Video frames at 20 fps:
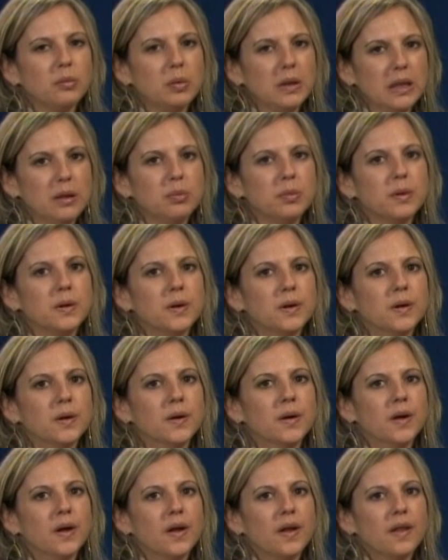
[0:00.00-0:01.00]

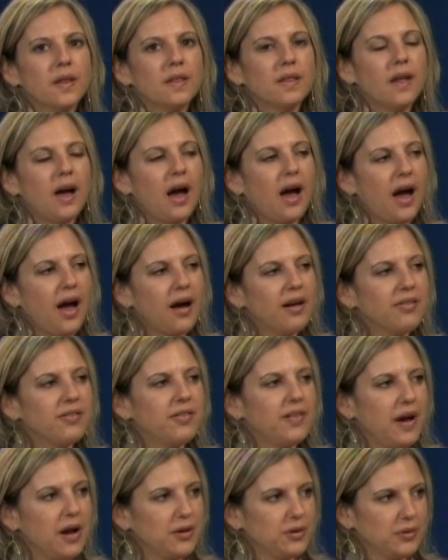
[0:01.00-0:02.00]
people that have
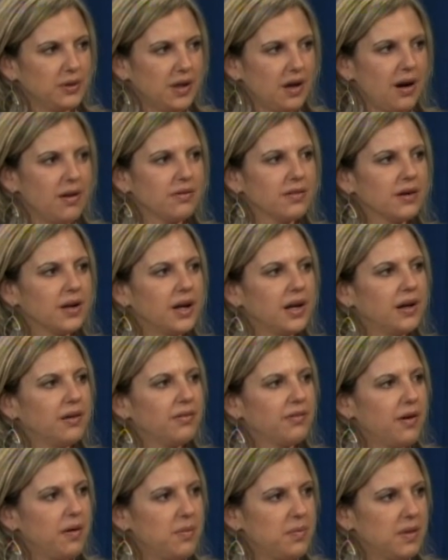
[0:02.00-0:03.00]
found recovery
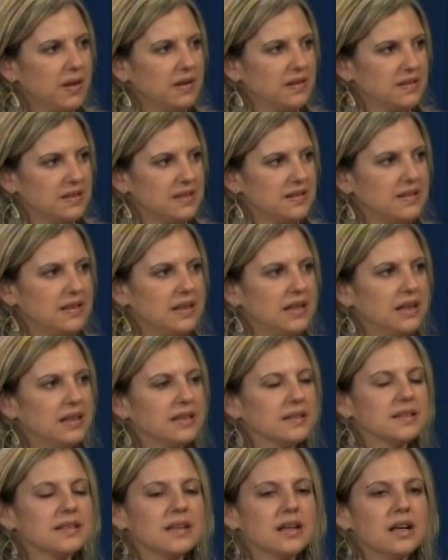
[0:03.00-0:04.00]
from this
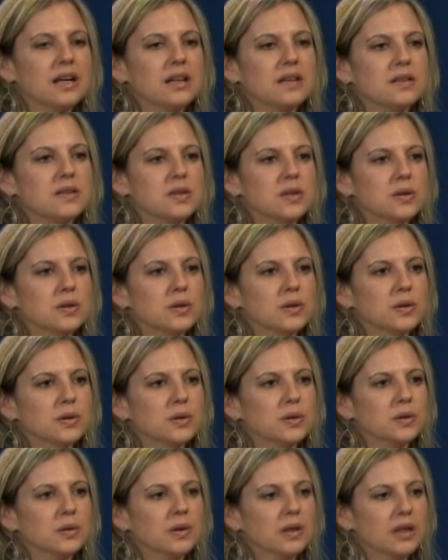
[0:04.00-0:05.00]
disease
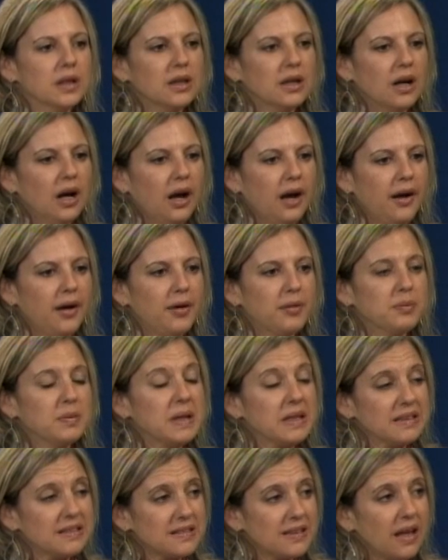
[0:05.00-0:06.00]
to
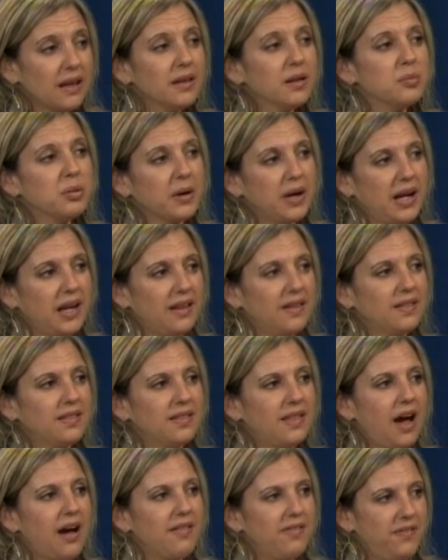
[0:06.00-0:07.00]
celebrate
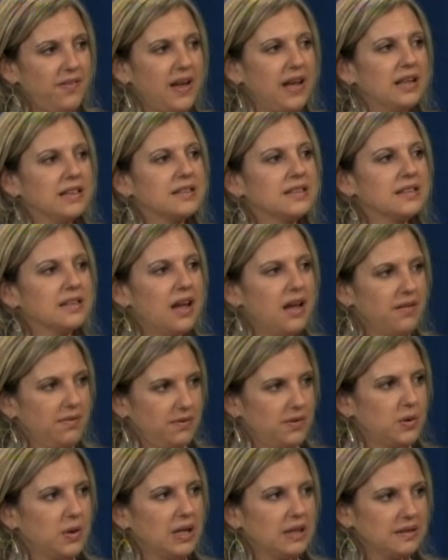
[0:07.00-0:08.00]
that face and
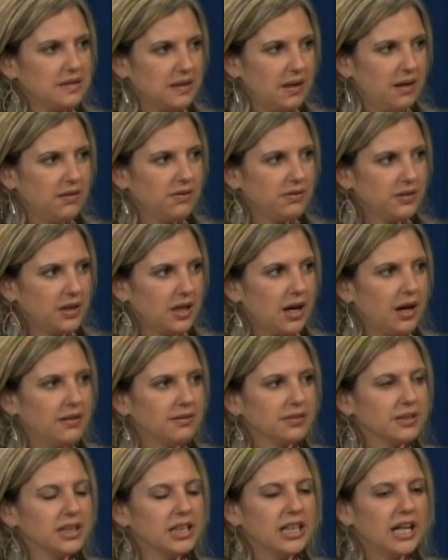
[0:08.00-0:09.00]
voice of
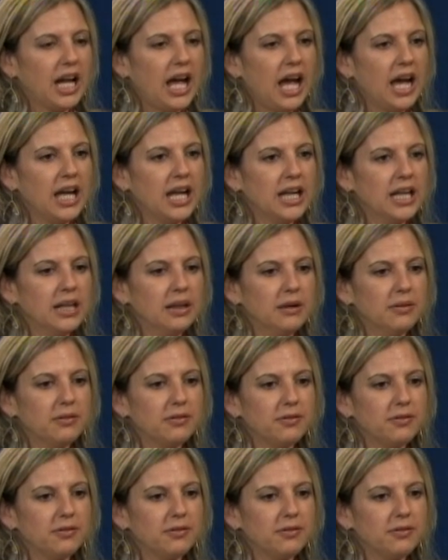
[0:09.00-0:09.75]
recovery. And